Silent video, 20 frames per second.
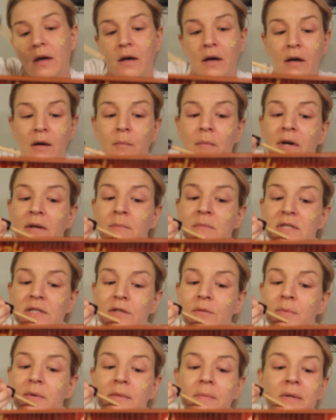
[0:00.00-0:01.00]
I'm
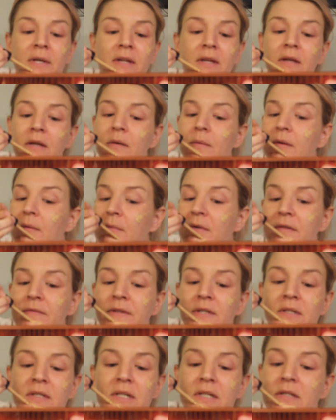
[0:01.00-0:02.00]
super picky about my
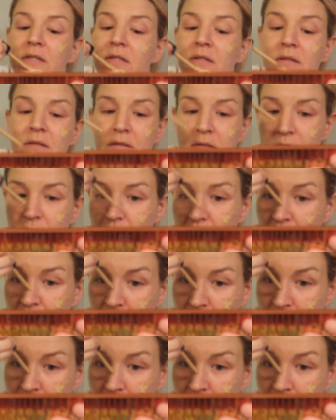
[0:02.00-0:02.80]
foundations.